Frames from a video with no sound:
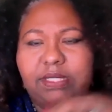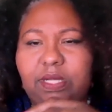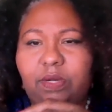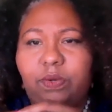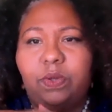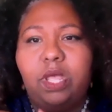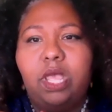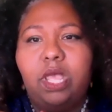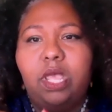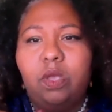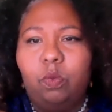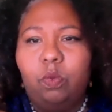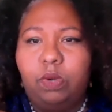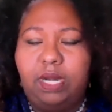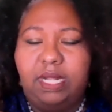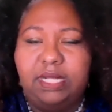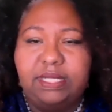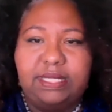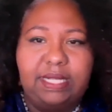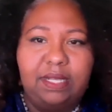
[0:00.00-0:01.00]
So
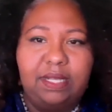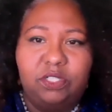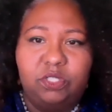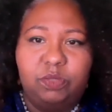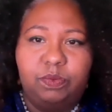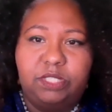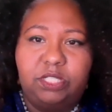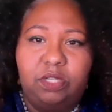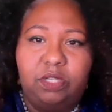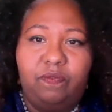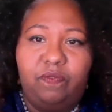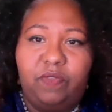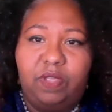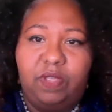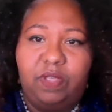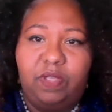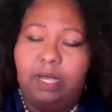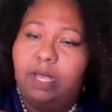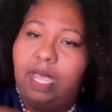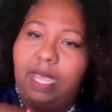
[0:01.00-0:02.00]
when I say LGBT
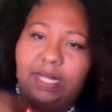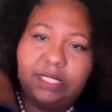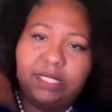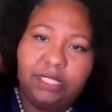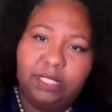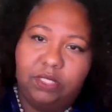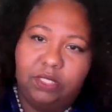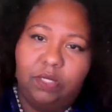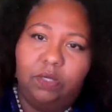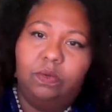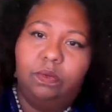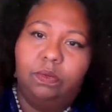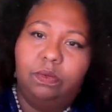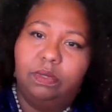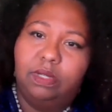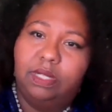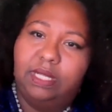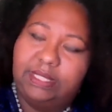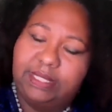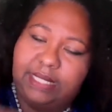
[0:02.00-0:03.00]
female, I actually
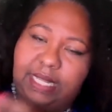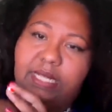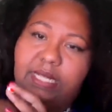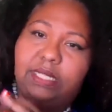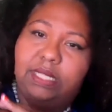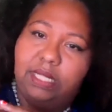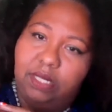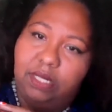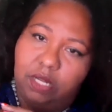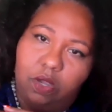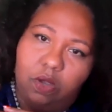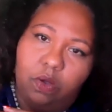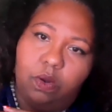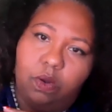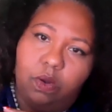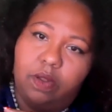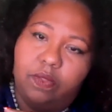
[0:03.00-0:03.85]
don't exactly know.